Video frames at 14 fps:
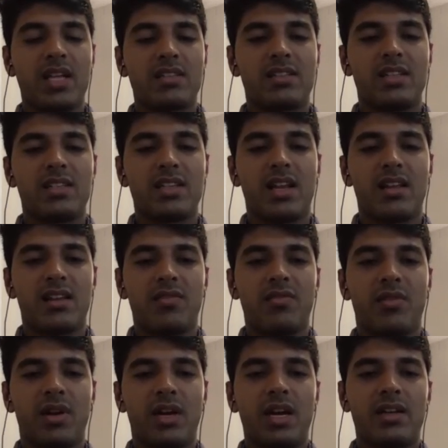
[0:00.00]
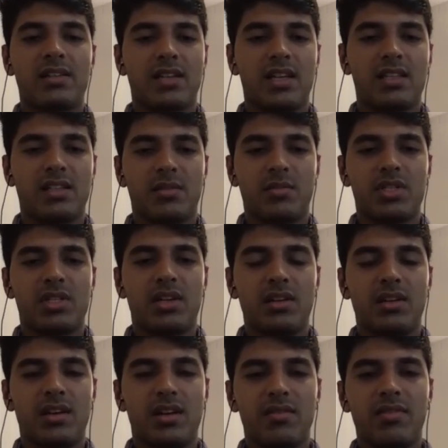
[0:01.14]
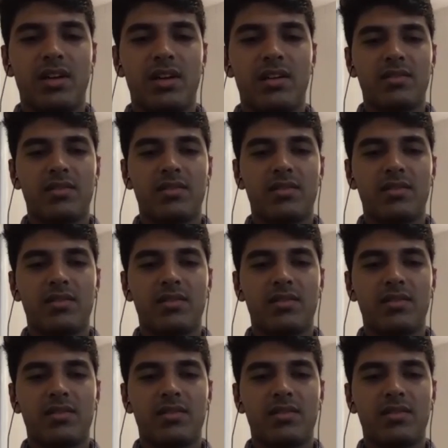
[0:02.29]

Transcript: that's the salary for data science and machine learning.